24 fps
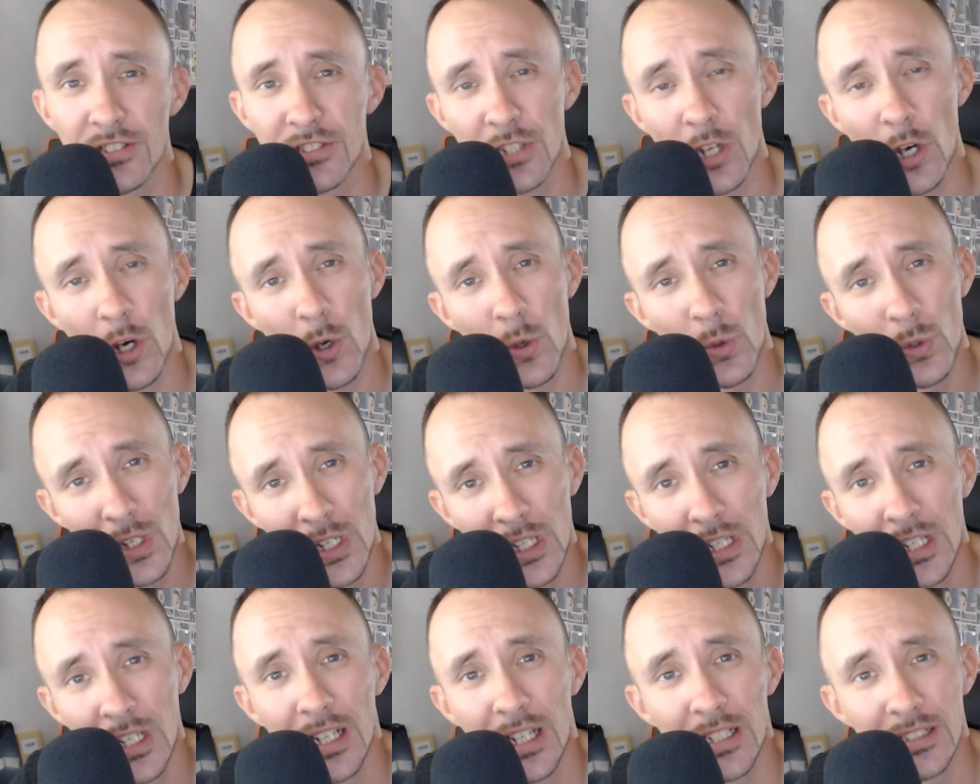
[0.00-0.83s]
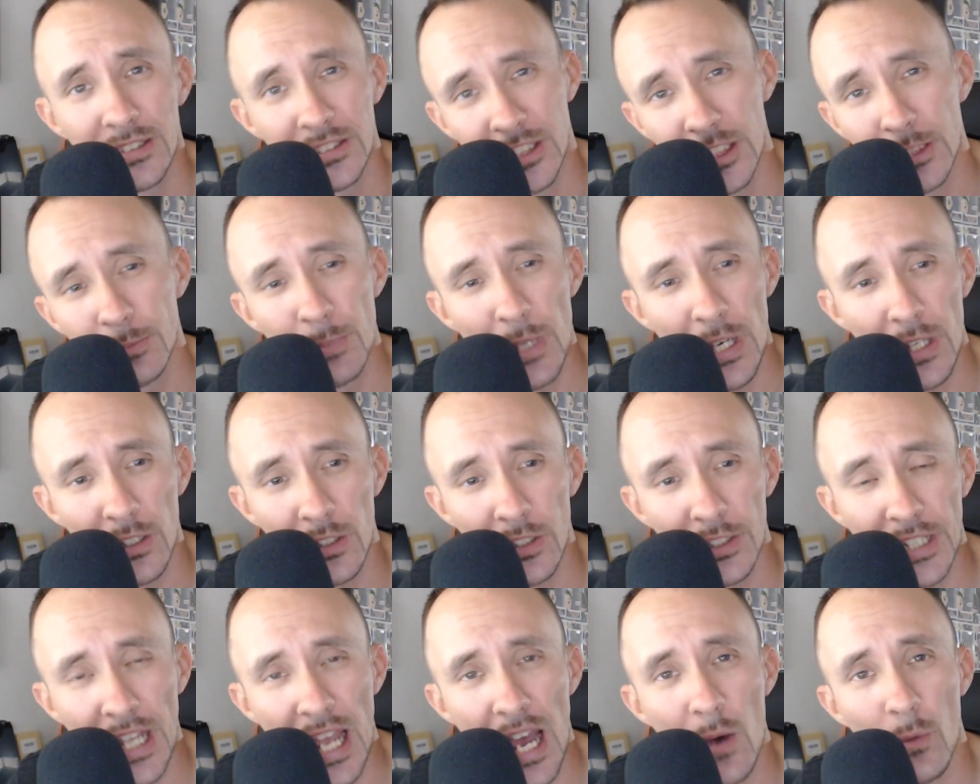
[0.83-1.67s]
So just be on the
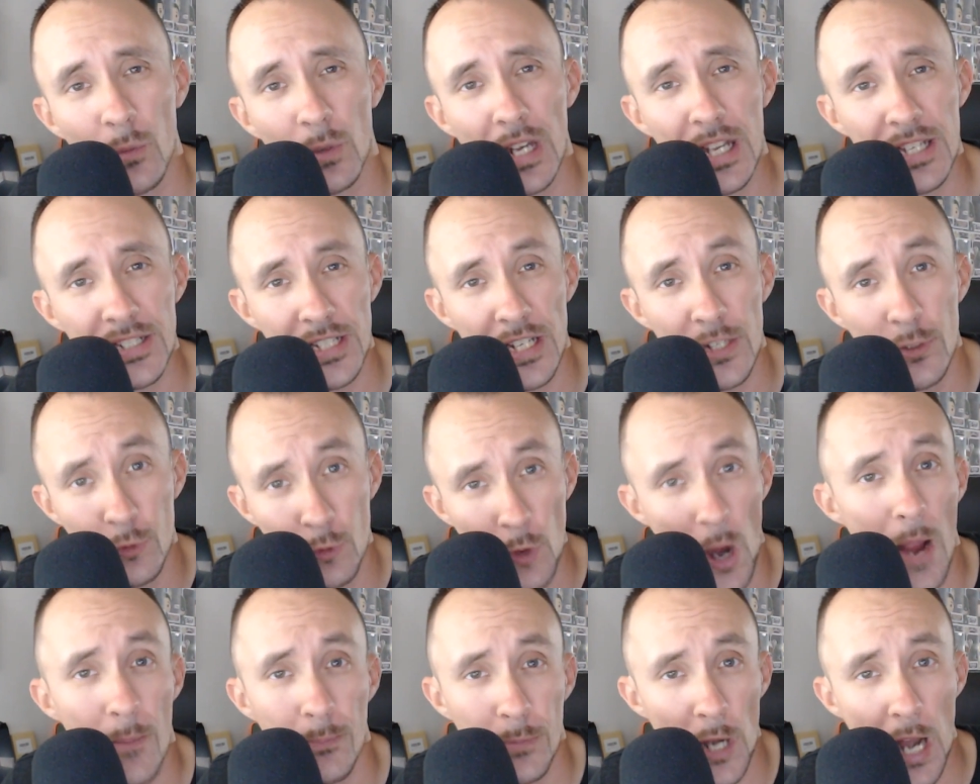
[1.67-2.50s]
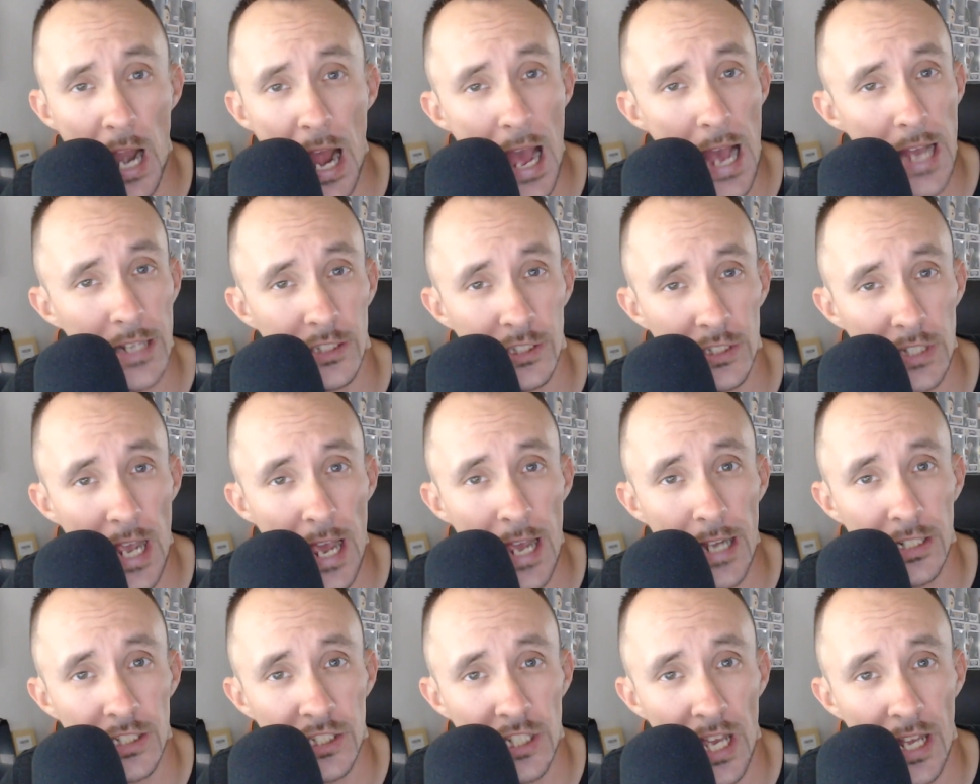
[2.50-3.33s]
lookout when I say drop your
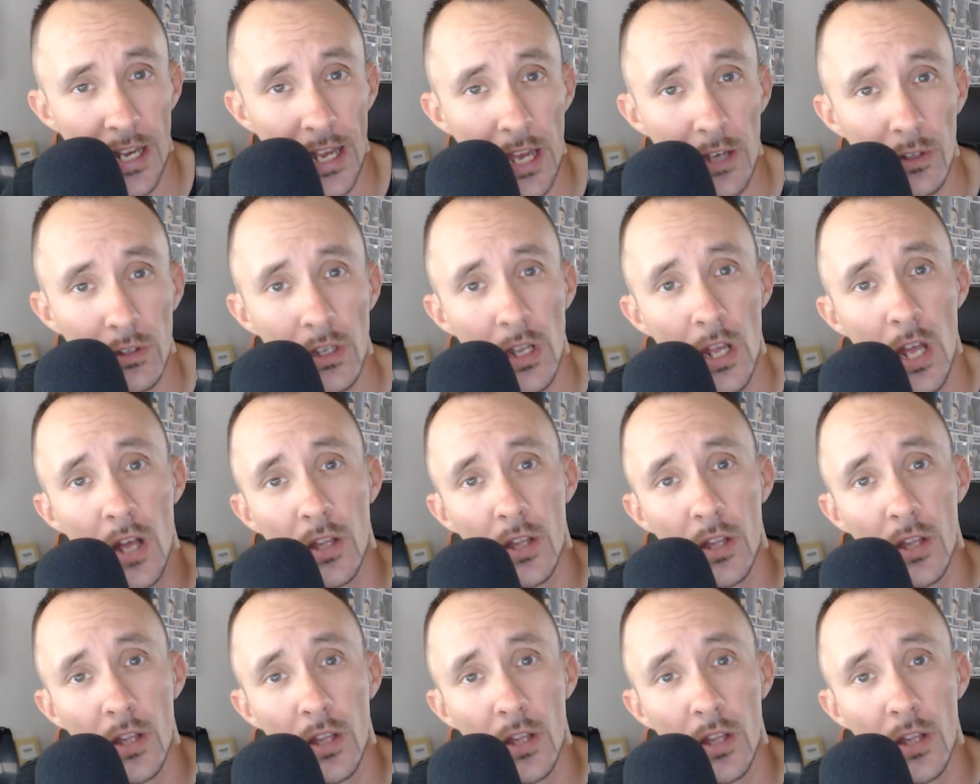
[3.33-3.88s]
hashtag shoutout.